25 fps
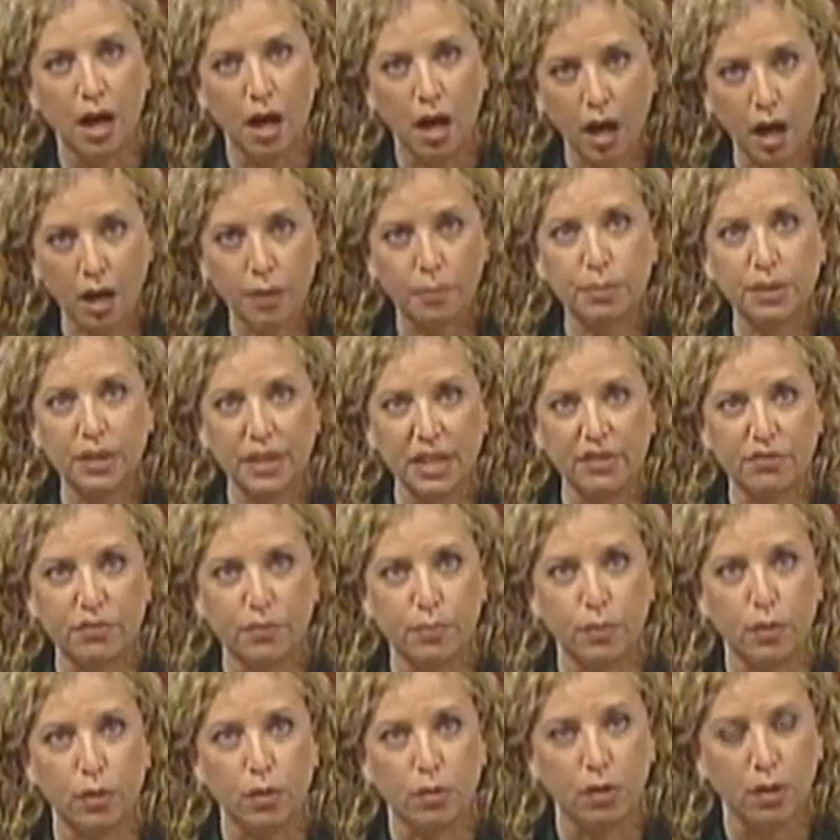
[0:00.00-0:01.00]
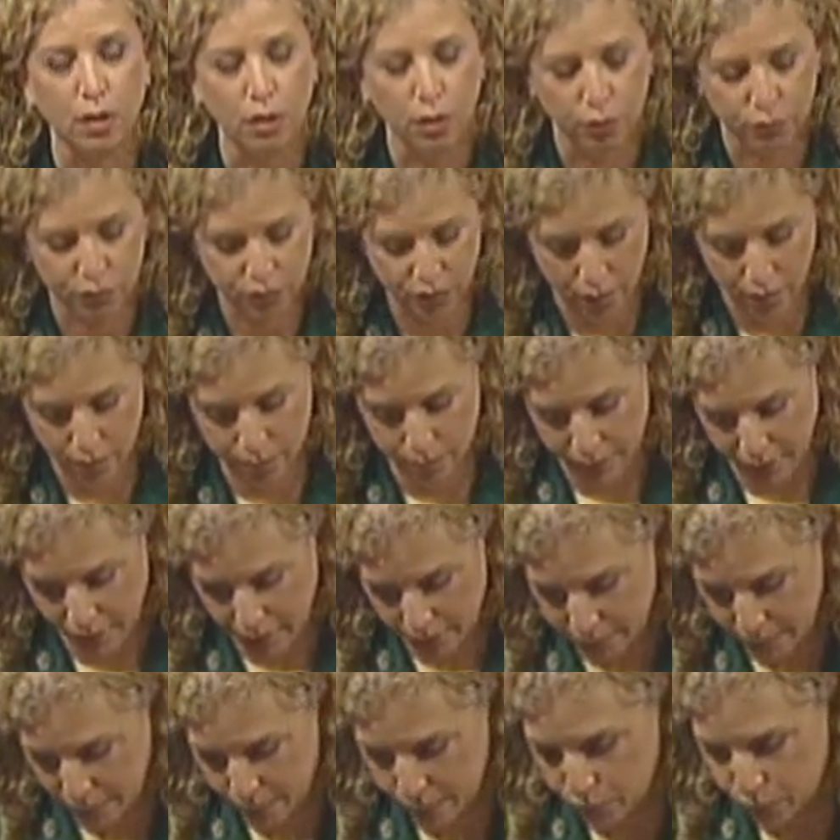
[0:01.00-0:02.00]
Unbelievable from a
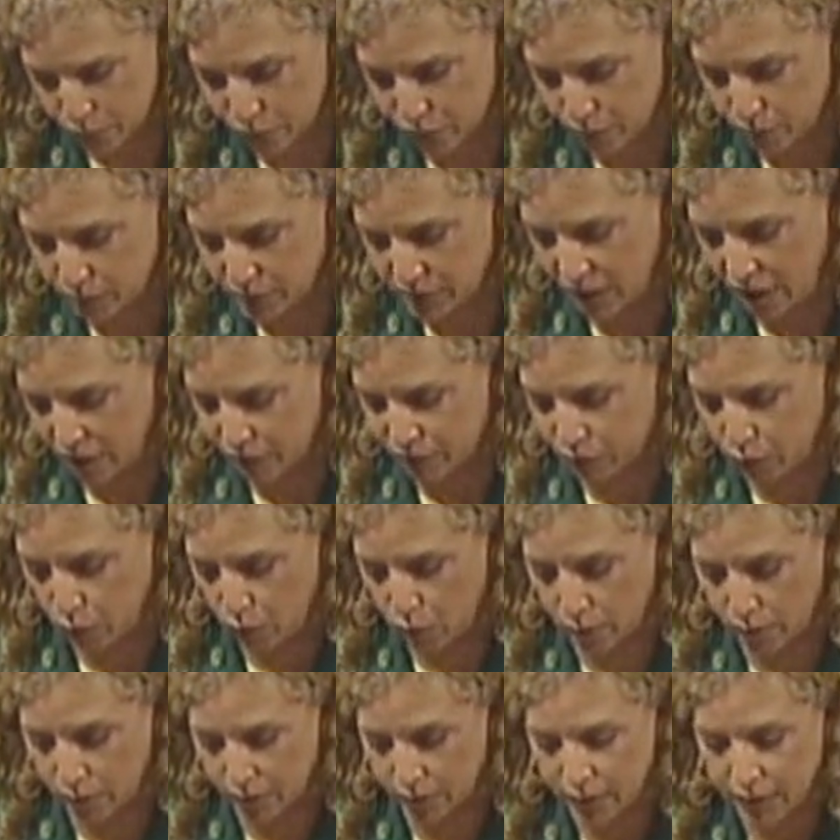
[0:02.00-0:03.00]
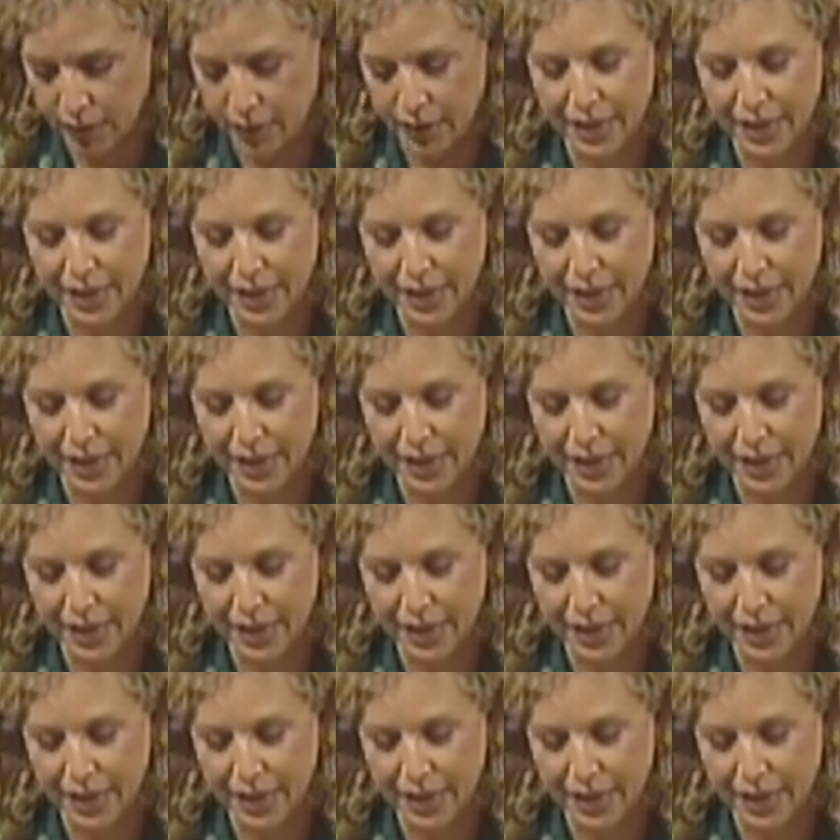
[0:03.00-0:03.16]
member from South Florida.